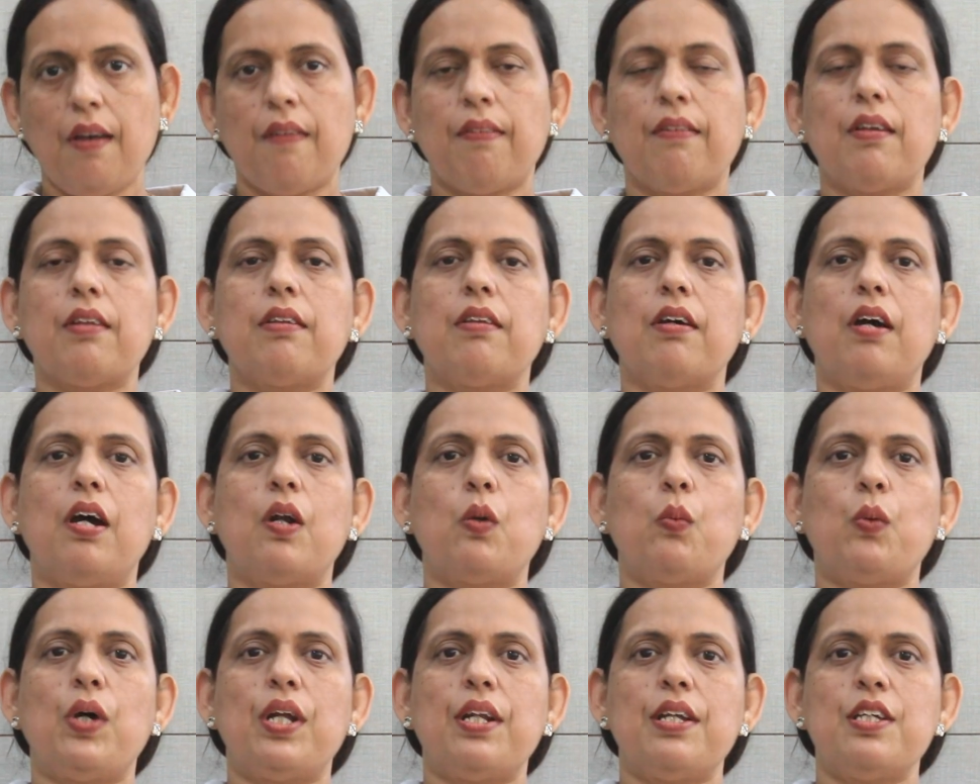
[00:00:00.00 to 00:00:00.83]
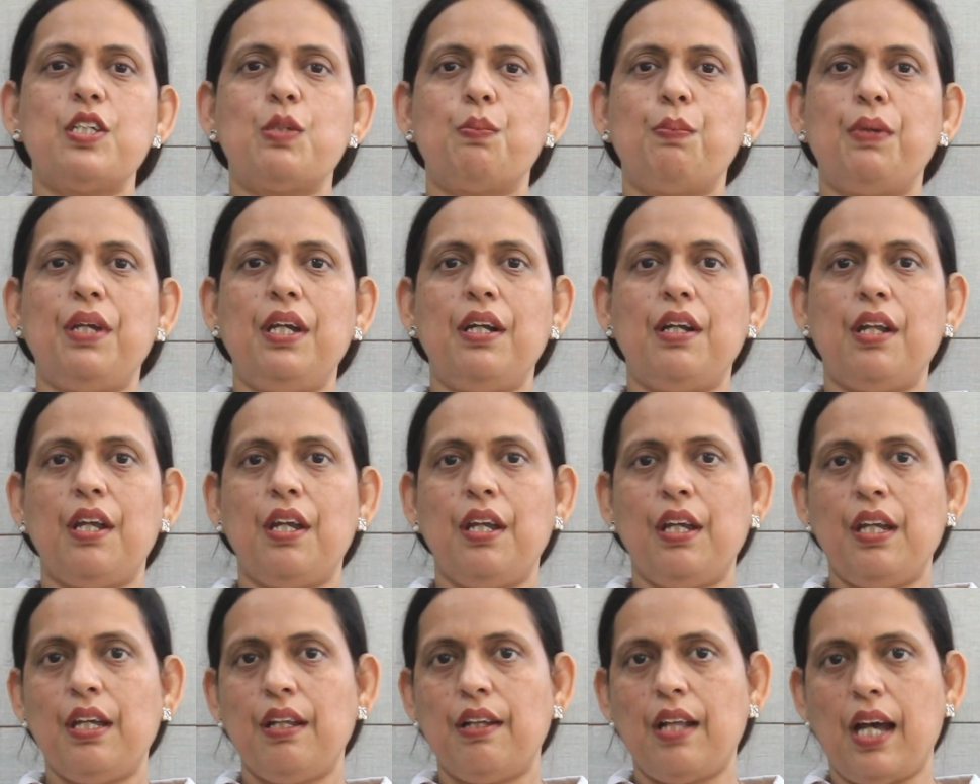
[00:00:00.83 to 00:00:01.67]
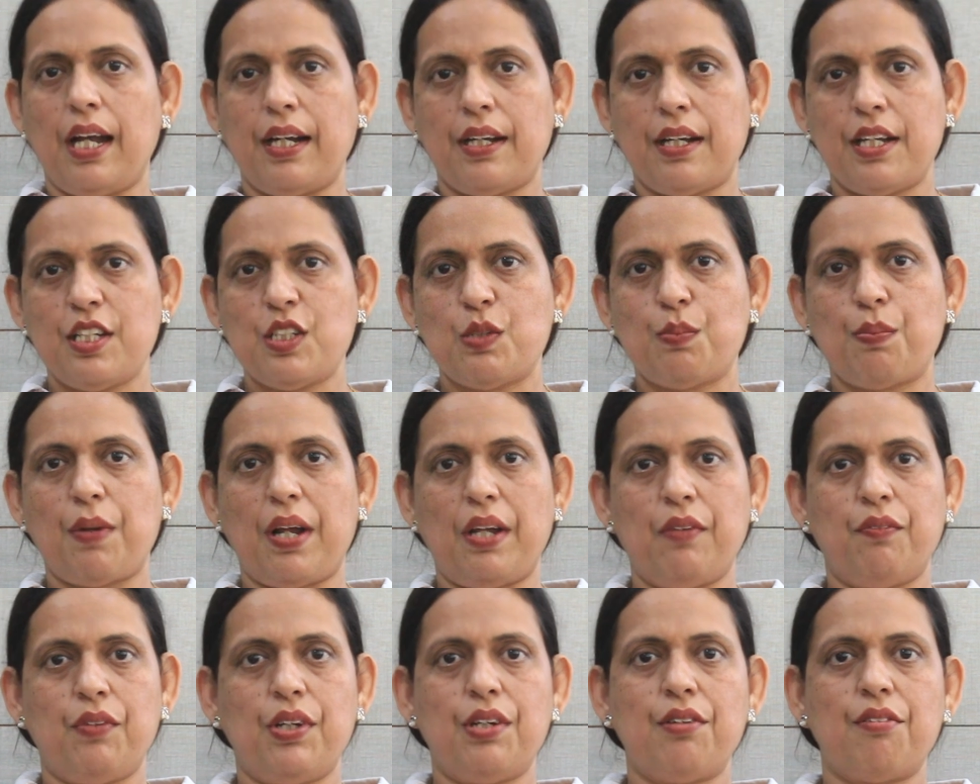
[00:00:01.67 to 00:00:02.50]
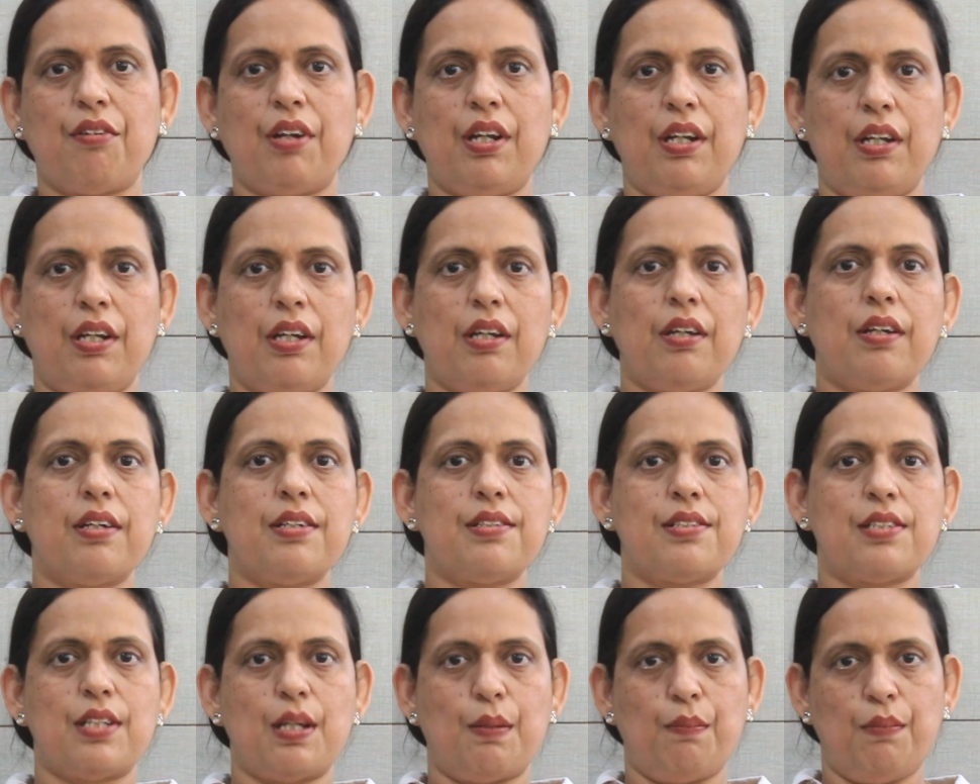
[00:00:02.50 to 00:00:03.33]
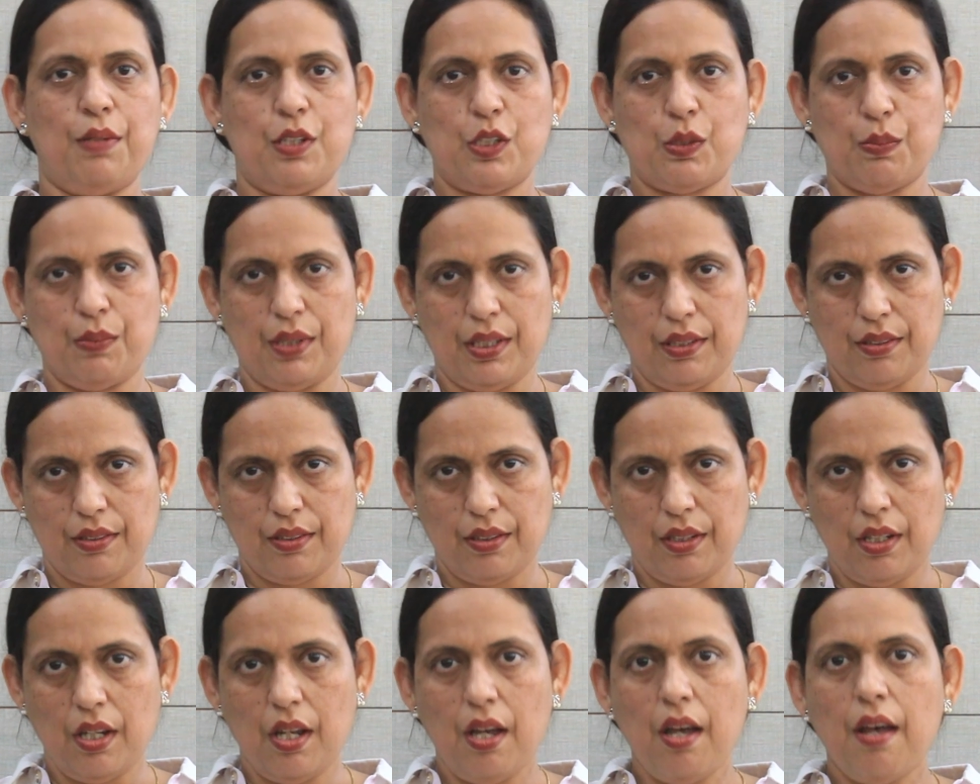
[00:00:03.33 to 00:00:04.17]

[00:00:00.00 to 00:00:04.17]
The third one is PTE that is private training establishments.